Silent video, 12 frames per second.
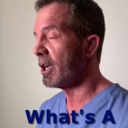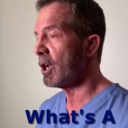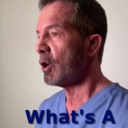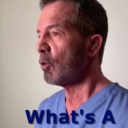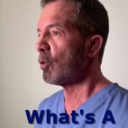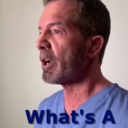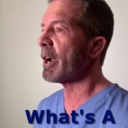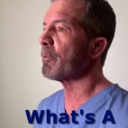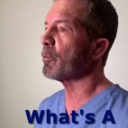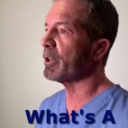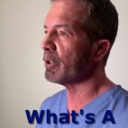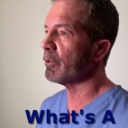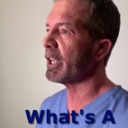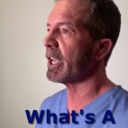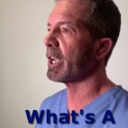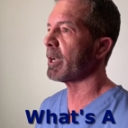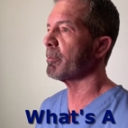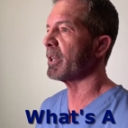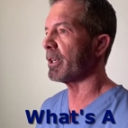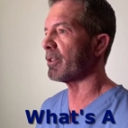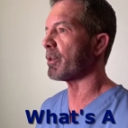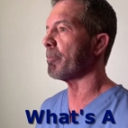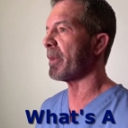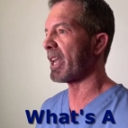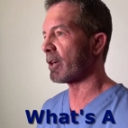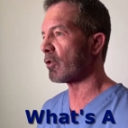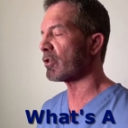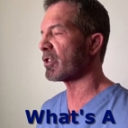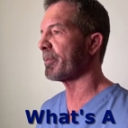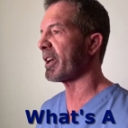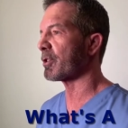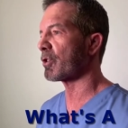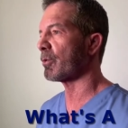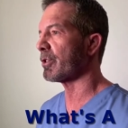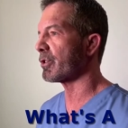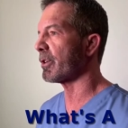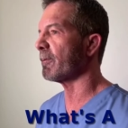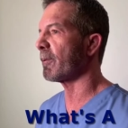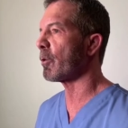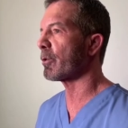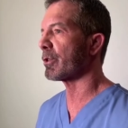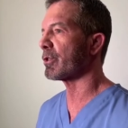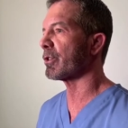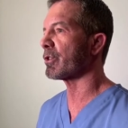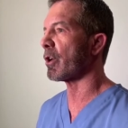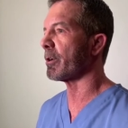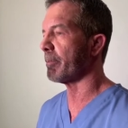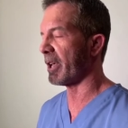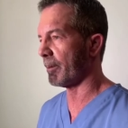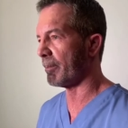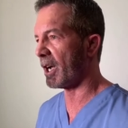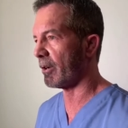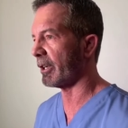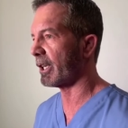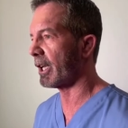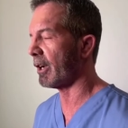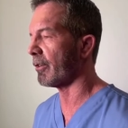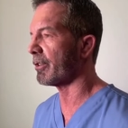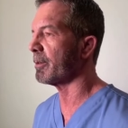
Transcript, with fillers: What I really am is a medical specialist that focuses on metabolic health.